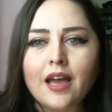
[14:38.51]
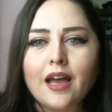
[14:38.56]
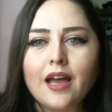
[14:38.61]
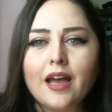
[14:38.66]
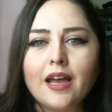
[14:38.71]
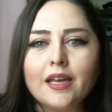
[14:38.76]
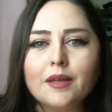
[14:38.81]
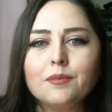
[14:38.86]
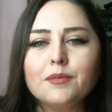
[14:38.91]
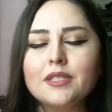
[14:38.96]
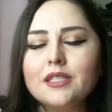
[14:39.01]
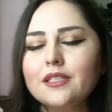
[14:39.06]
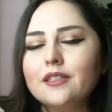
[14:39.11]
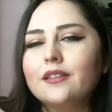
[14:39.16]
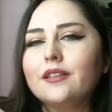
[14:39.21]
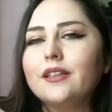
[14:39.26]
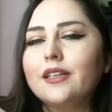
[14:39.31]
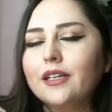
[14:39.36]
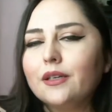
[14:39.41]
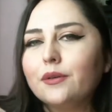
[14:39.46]
I'm
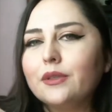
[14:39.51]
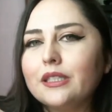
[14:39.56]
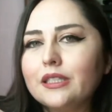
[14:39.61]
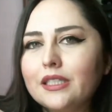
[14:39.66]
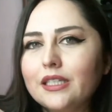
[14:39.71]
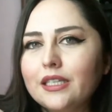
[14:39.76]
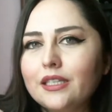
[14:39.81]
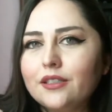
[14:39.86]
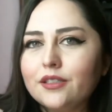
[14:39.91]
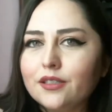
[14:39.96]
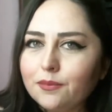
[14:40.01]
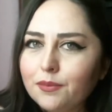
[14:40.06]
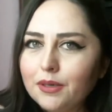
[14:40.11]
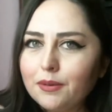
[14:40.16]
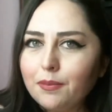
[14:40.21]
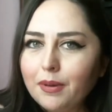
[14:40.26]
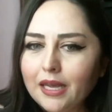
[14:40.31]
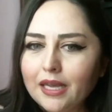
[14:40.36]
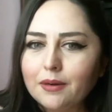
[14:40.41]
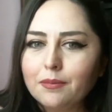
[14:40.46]
still guaranteed to be
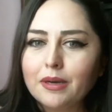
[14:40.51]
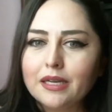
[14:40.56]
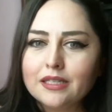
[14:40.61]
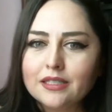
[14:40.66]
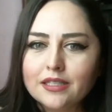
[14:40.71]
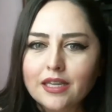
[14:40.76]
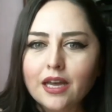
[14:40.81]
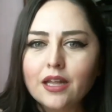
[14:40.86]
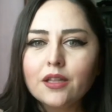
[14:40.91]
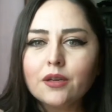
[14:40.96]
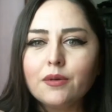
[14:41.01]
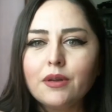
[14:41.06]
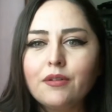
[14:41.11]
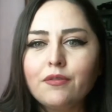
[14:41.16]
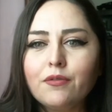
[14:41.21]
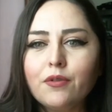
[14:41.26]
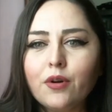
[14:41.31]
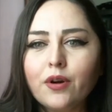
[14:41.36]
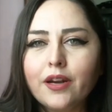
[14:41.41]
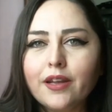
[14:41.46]
paid my salary
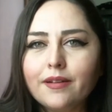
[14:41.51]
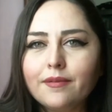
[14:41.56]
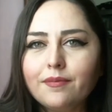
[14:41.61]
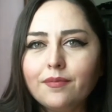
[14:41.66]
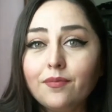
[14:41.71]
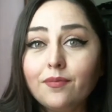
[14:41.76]
for it.